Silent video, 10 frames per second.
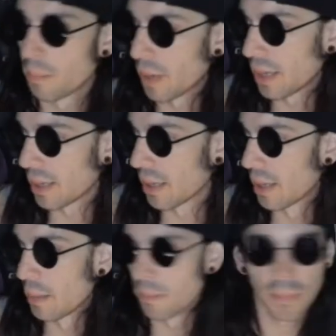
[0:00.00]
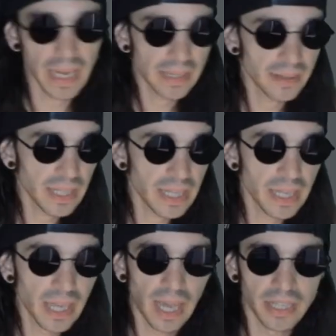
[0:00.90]
But mainly,
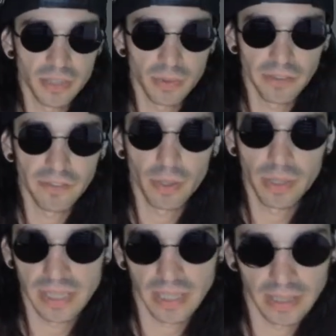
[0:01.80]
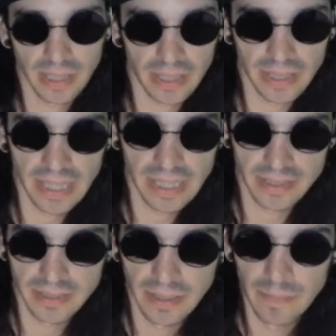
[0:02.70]
I just want to focus on
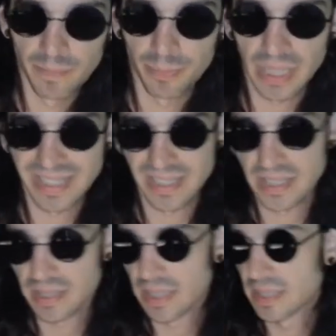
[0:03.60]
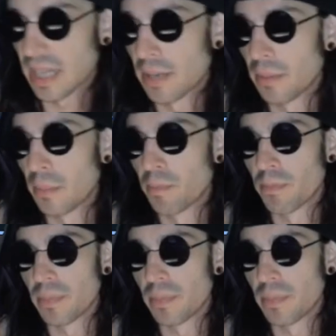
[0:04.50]
this, because this kind of